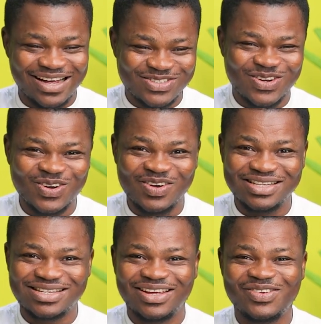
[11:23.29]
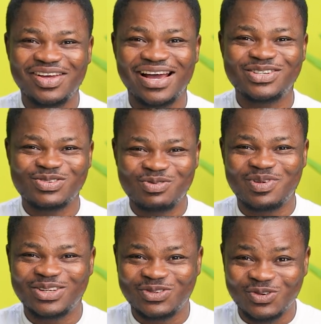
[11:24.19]
As always, thank you guys so
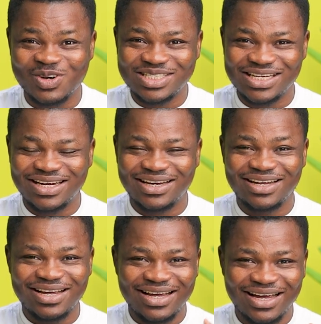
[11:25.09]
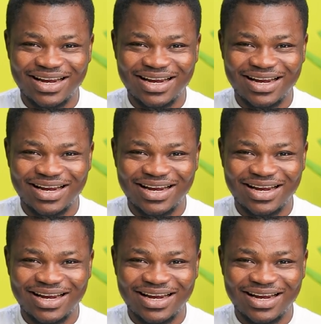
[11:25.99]
much for watching